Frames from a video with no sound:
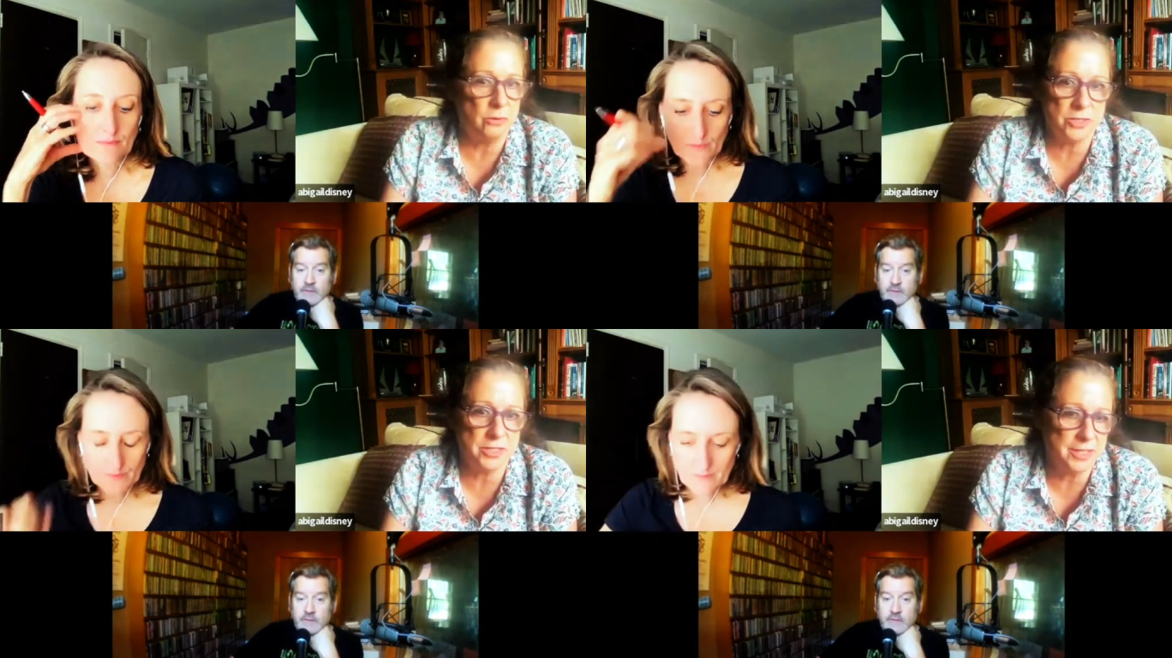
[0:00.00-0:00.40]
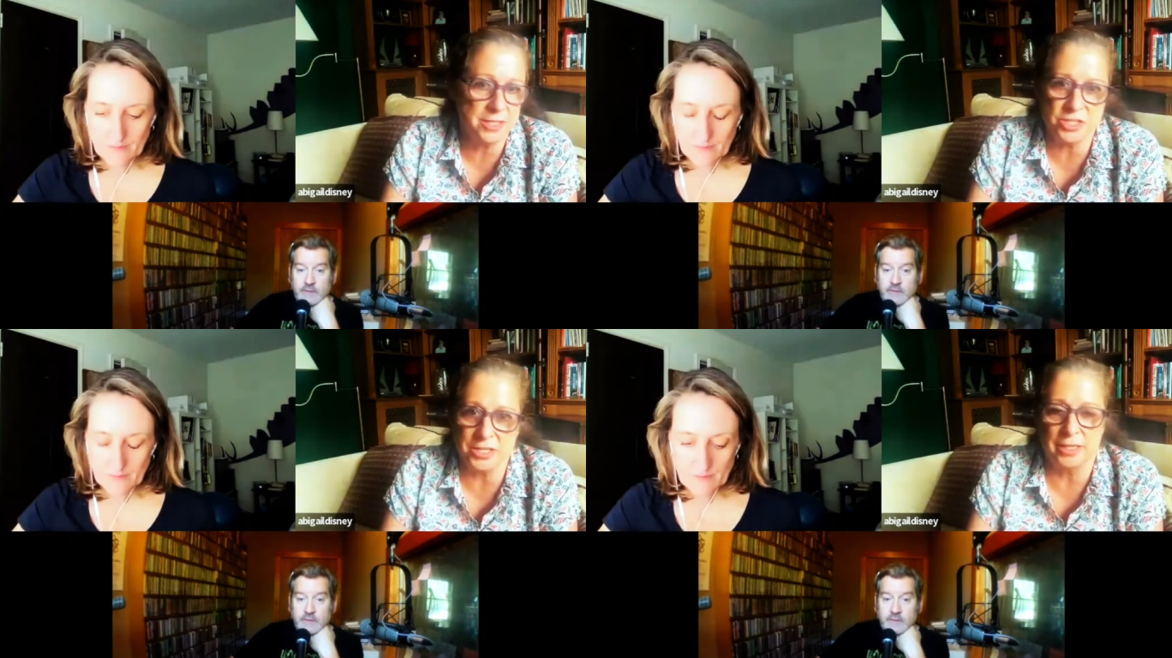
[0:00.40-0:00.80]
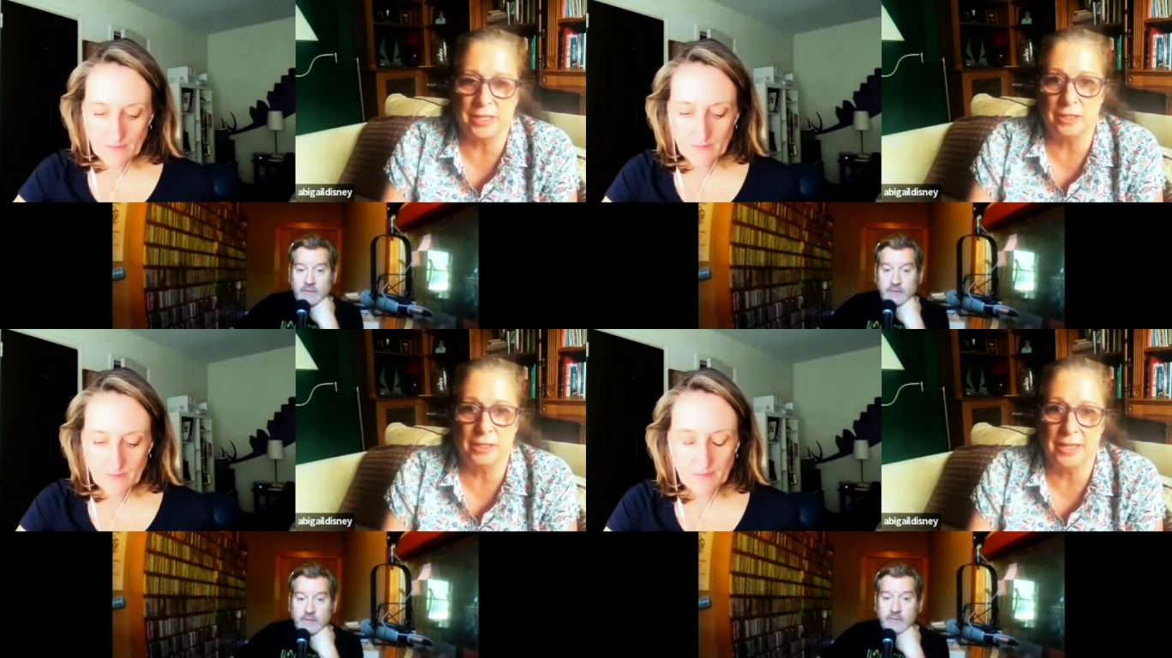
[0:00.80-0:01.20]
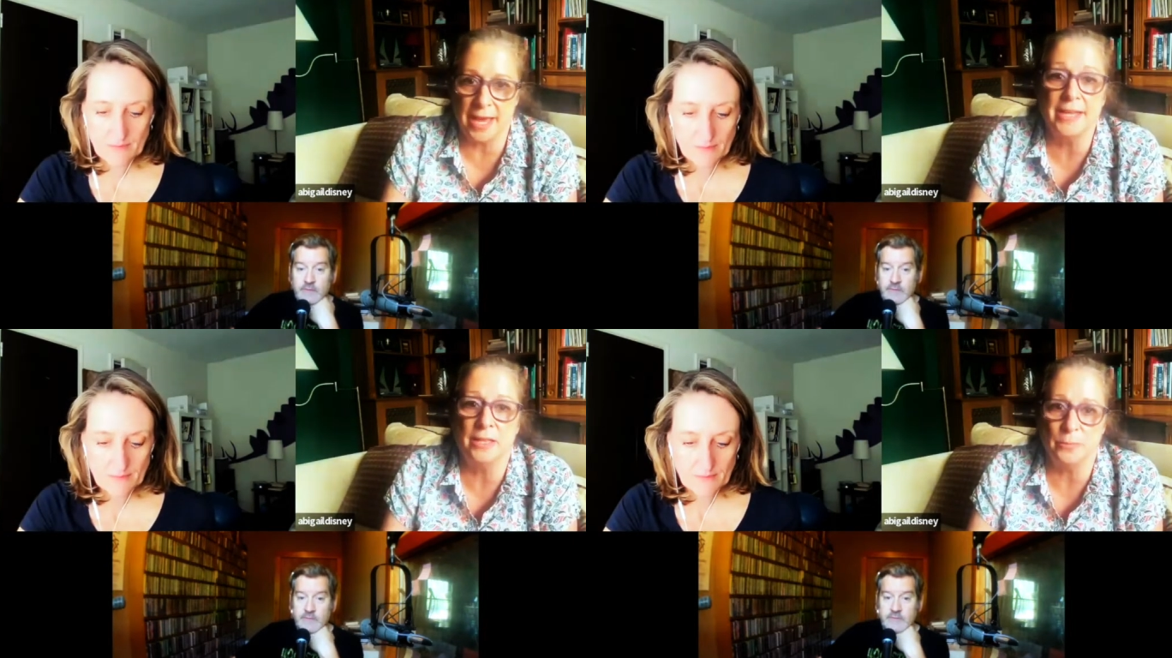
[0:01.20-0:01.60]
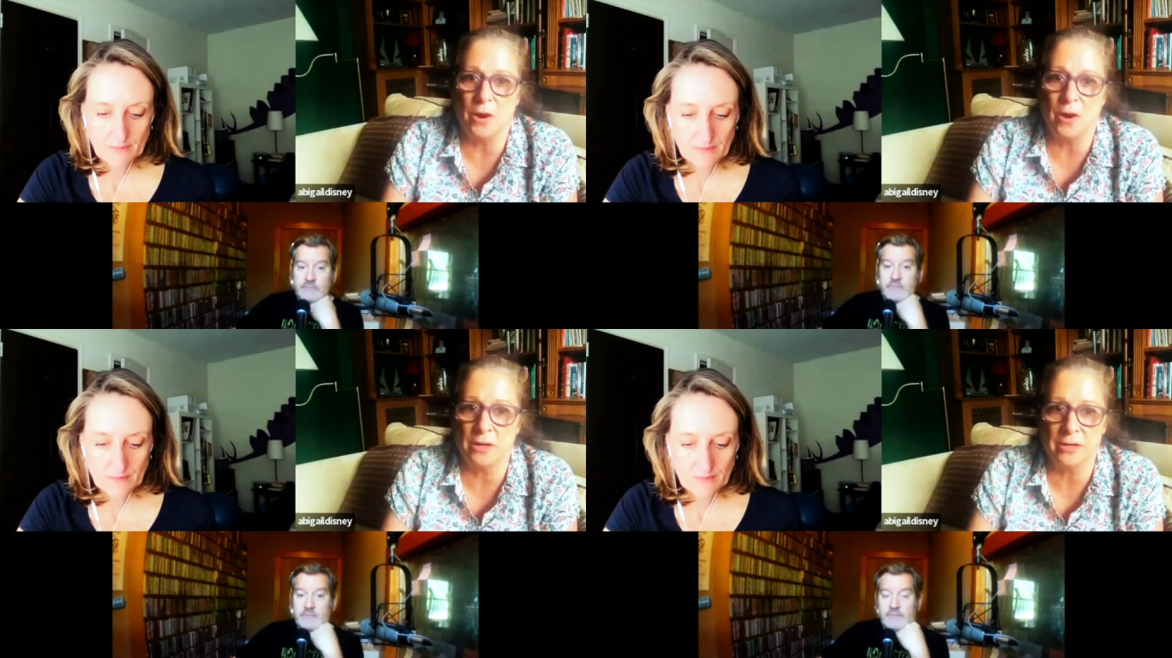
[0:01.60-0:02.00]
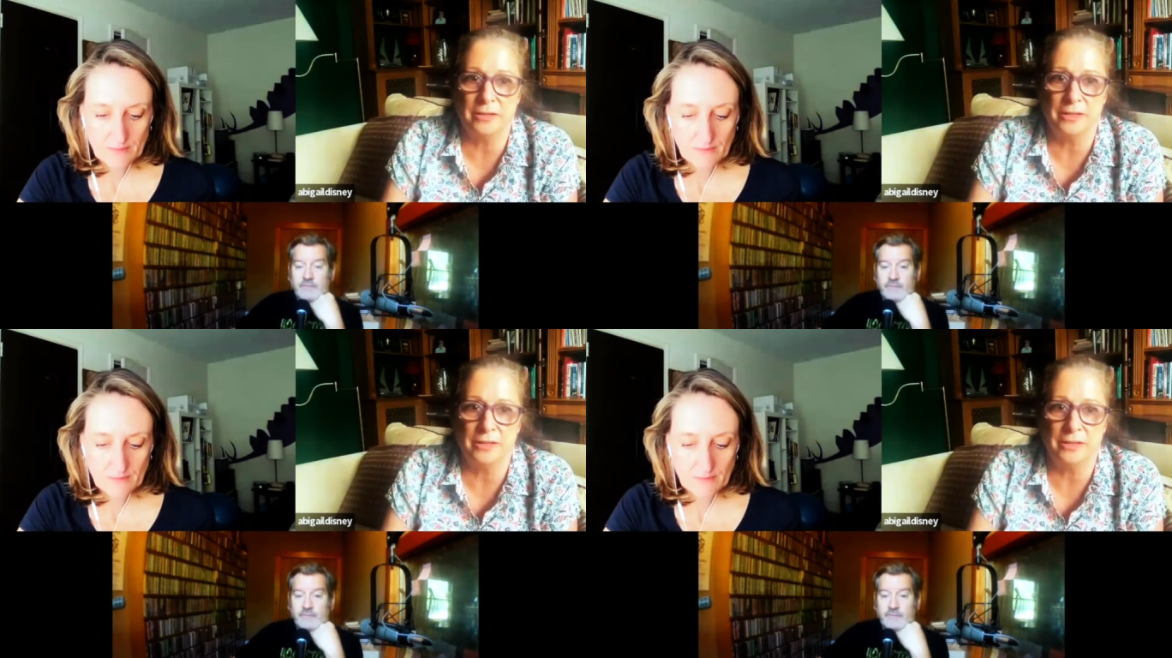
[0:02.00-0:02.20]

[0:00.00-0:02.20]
Speaker 1: diligently getting the park,